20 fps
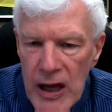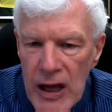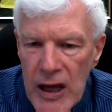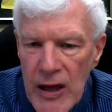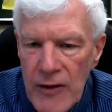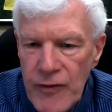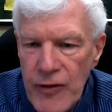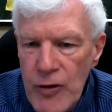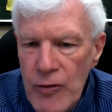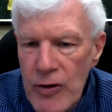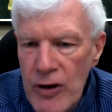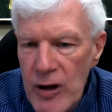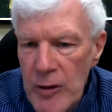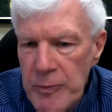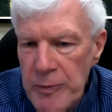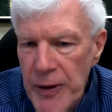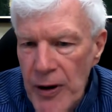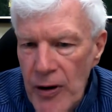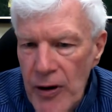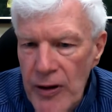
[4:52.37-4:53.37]
If you were
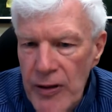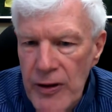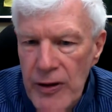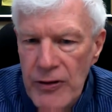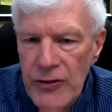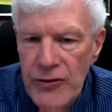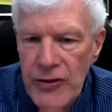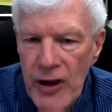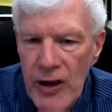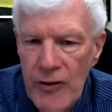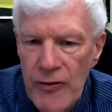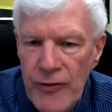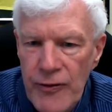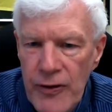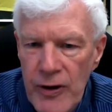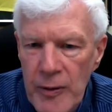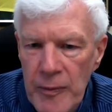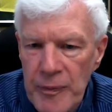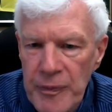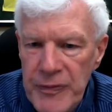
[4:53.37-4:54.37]
comparing this, say,
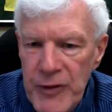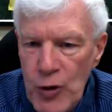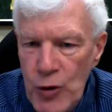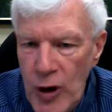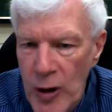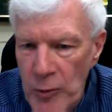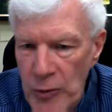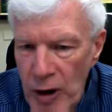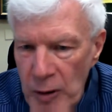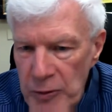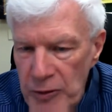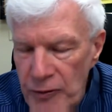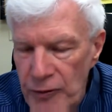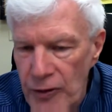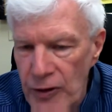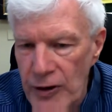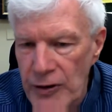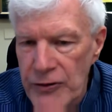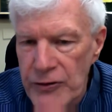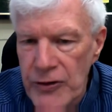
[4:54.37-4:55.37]
from chrome rubber,
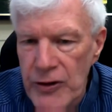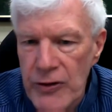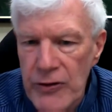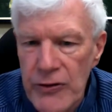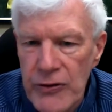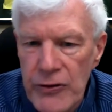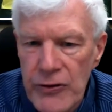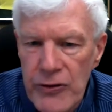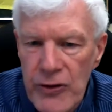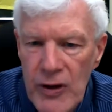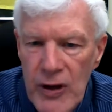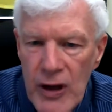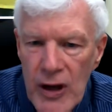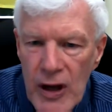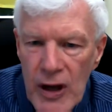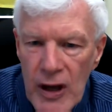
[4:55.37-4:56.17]
for instance,